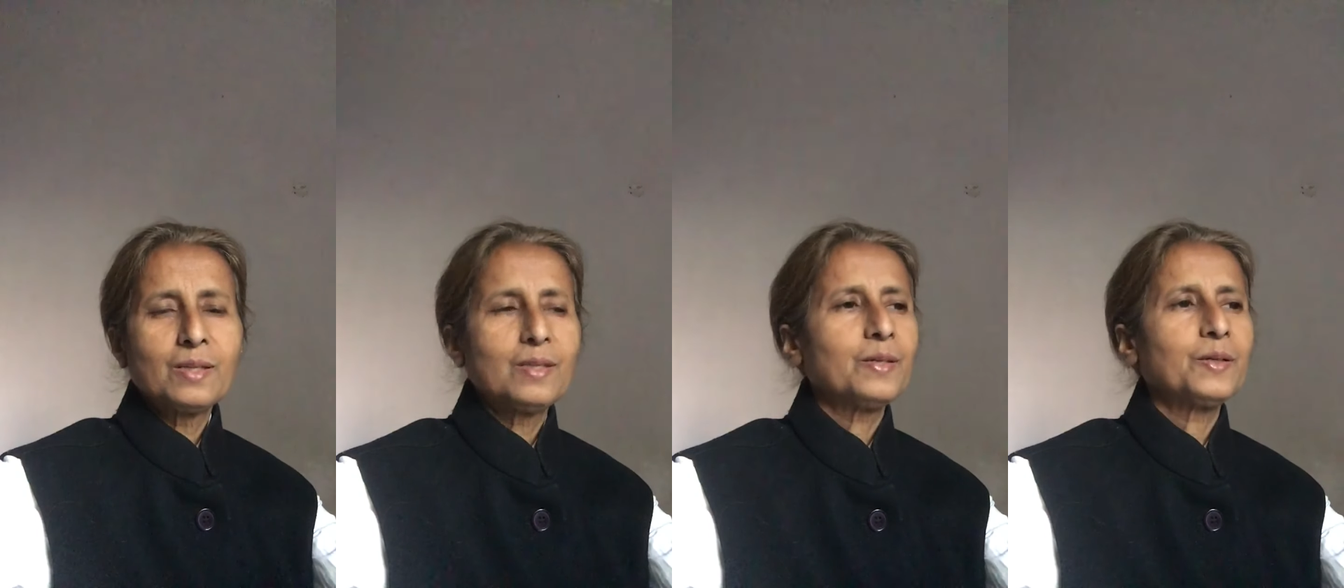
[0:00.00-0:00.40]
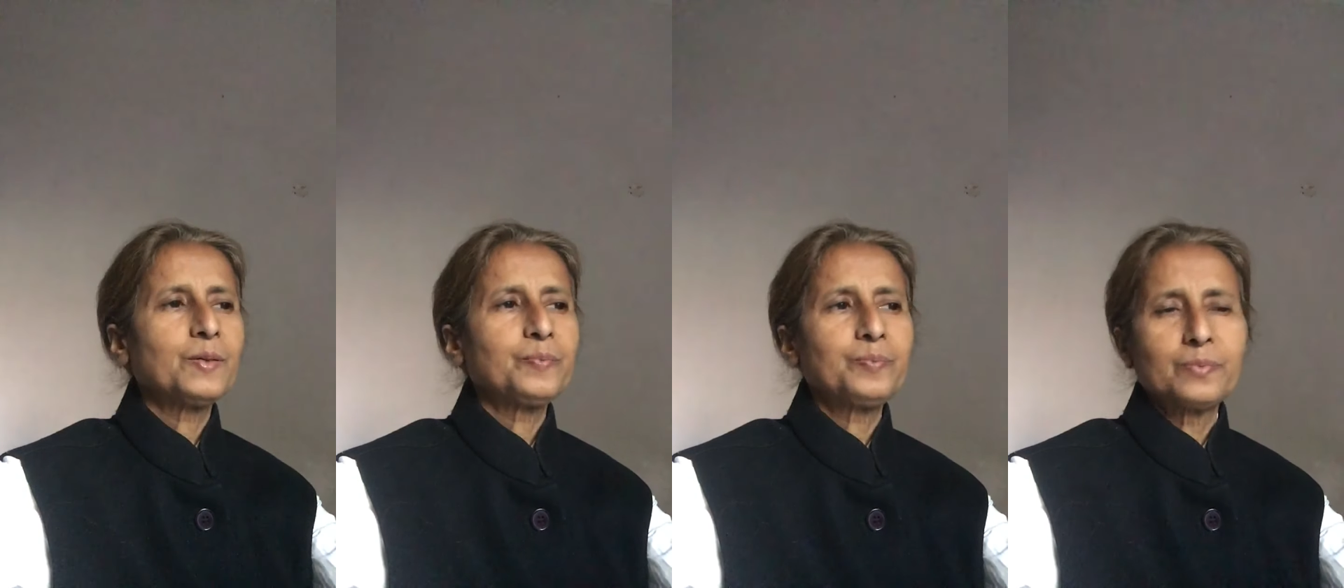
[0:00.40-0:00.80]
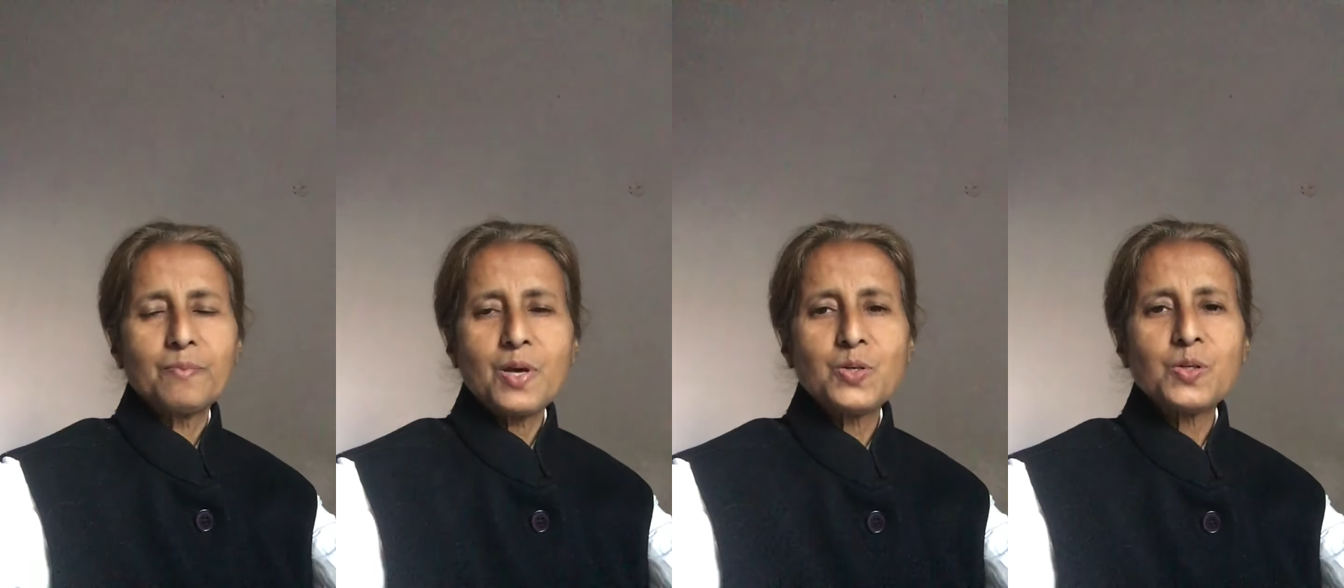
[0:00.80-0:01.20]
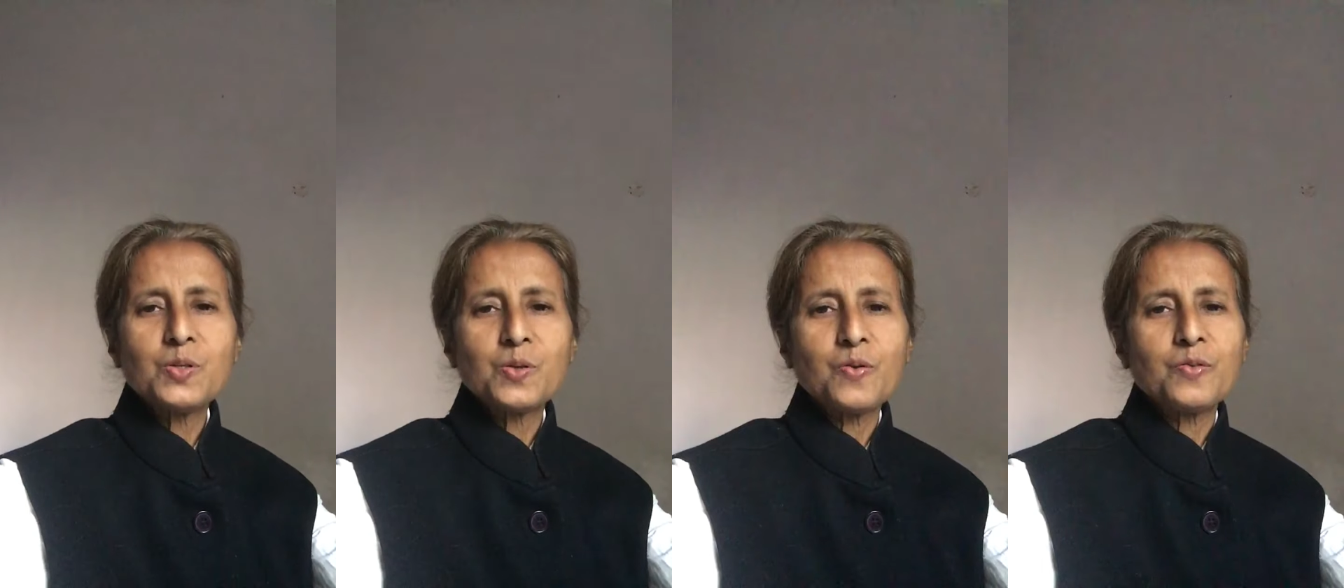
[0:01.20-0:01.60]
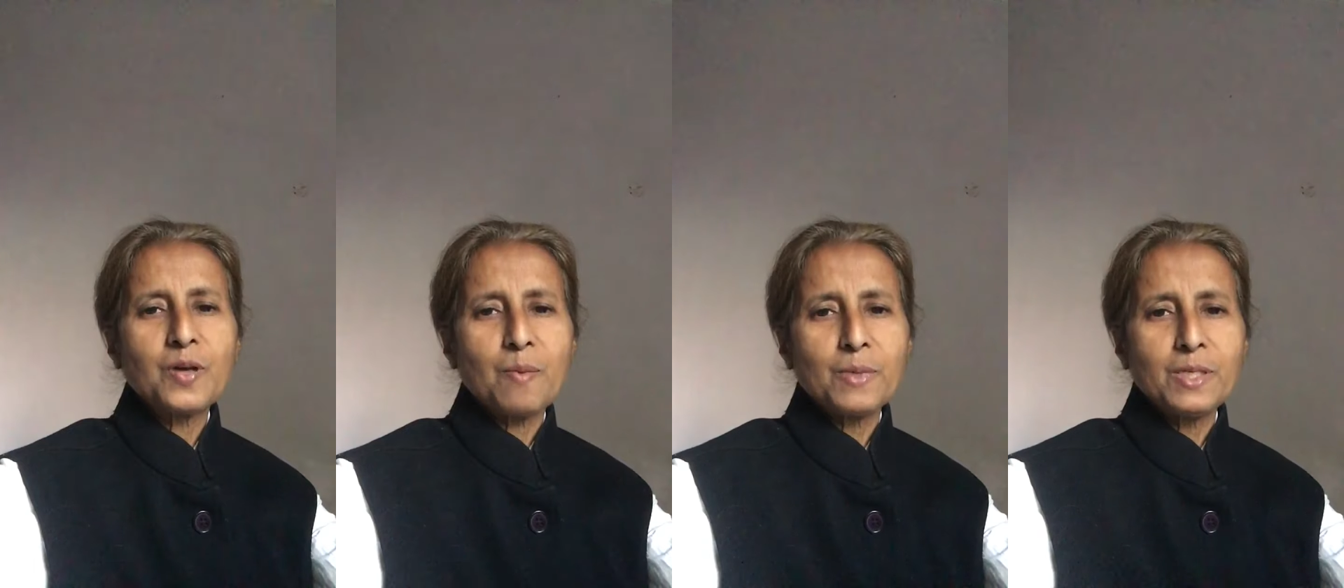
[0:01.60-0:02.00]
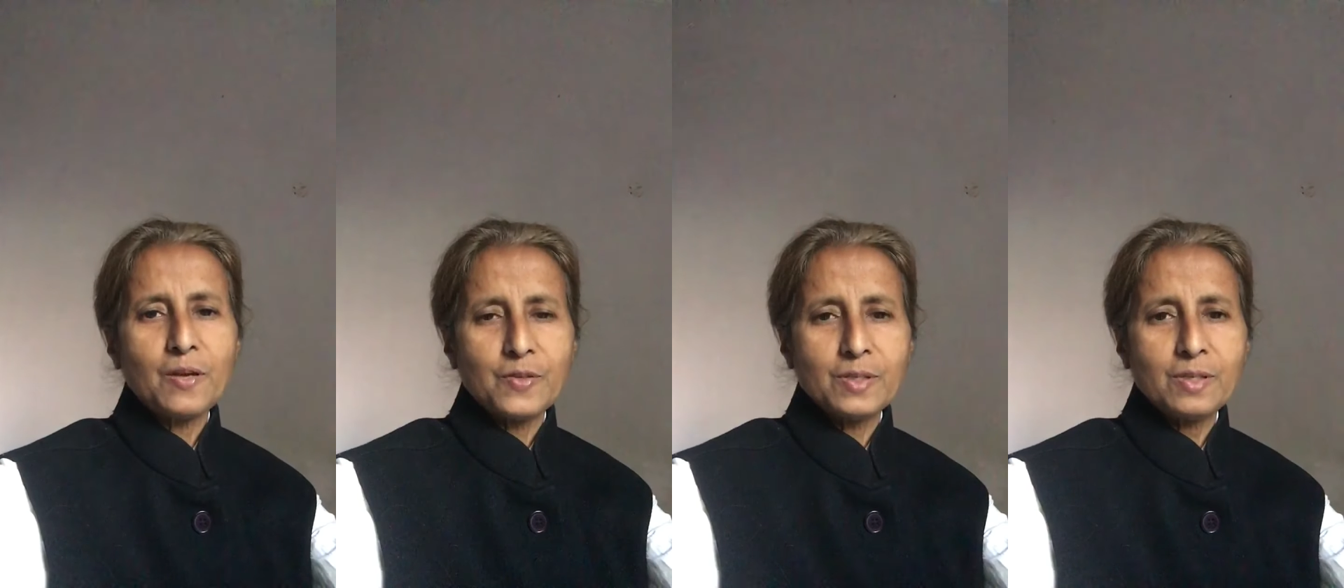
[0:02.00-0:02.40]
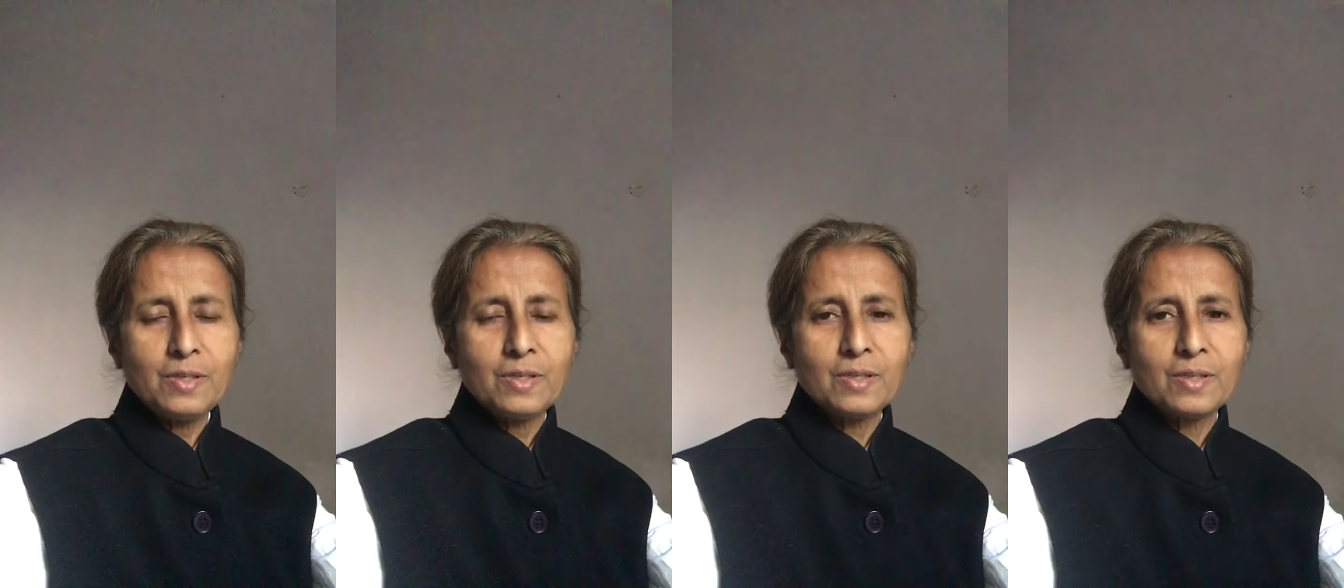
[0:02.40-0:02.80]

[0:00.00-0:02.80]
the measures of government deficit